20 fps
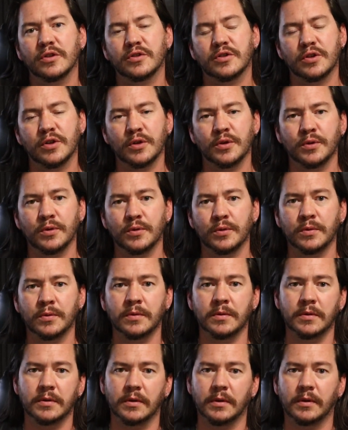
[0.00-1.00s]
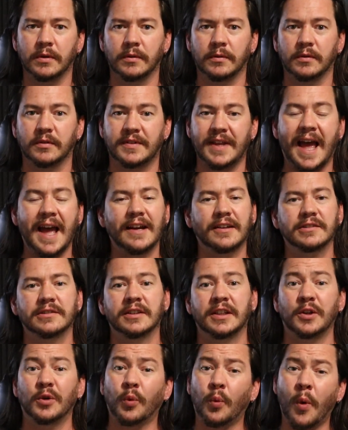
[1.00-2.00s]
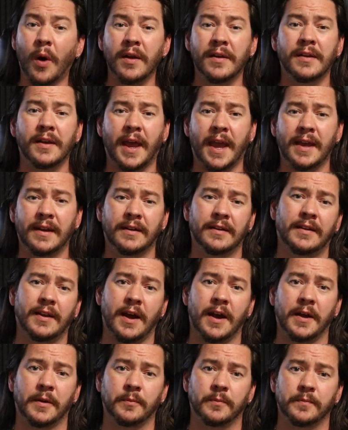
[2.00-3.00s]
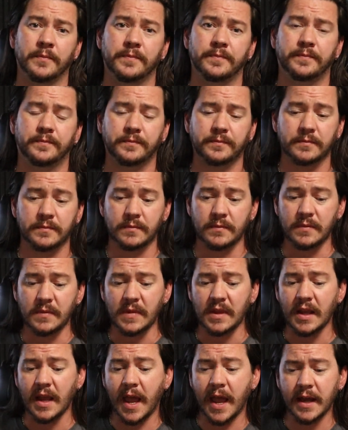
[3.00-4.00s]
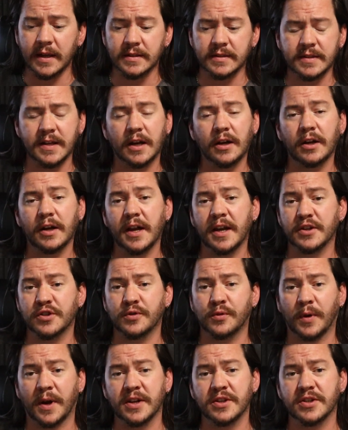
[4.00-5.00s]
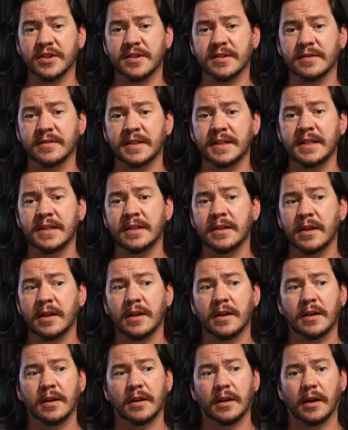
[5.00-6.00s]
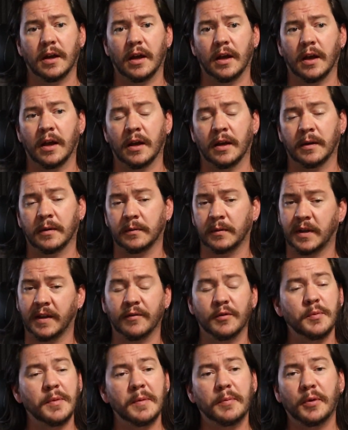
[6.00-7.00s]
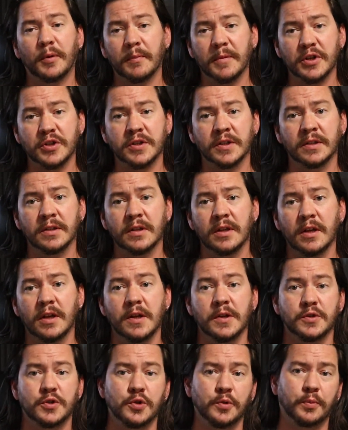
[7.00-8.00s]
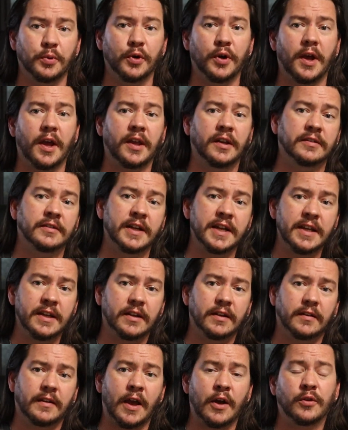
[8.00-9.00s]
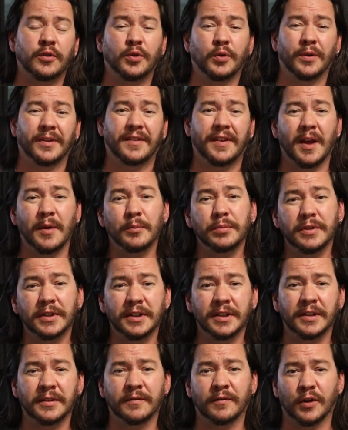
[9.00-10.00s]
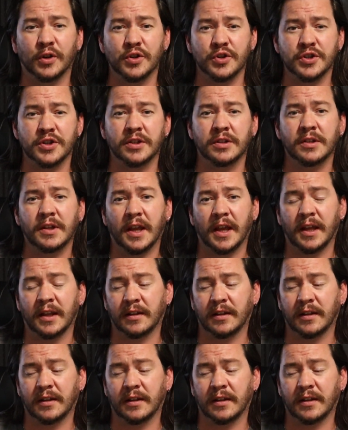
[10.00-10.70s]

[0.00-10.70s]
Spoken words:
to tackle it one day at a time. And Tara has graciously given me permission to put a link down to a templated version.